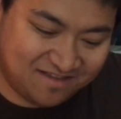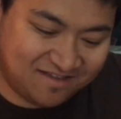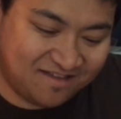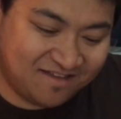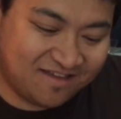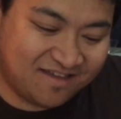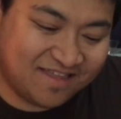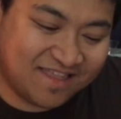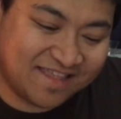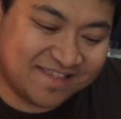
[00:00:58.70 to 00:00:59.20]

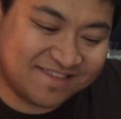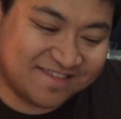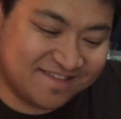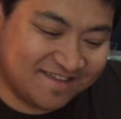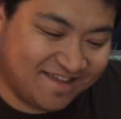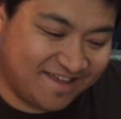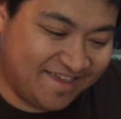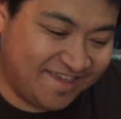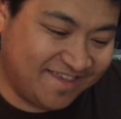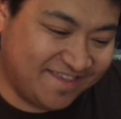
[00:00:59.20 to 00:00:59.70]
Oh, that's
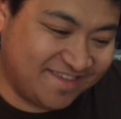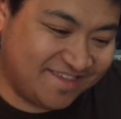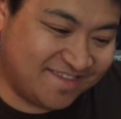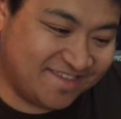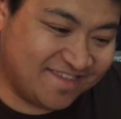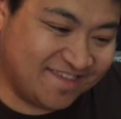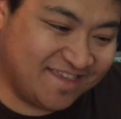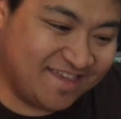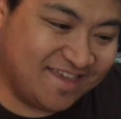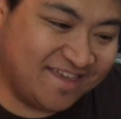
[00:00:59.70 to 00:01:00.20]
nice.
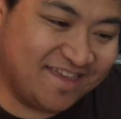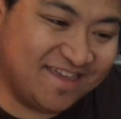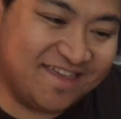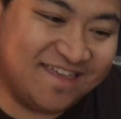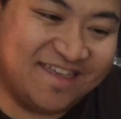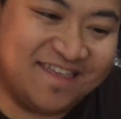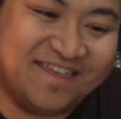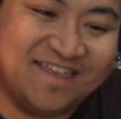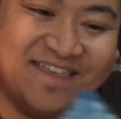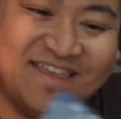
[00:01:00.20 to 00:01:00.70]

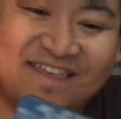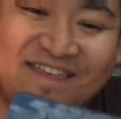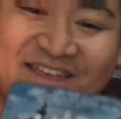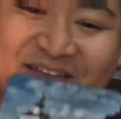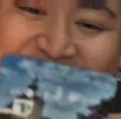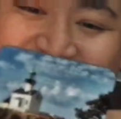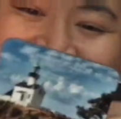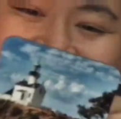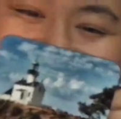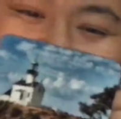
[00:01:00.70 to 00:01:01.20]
I'm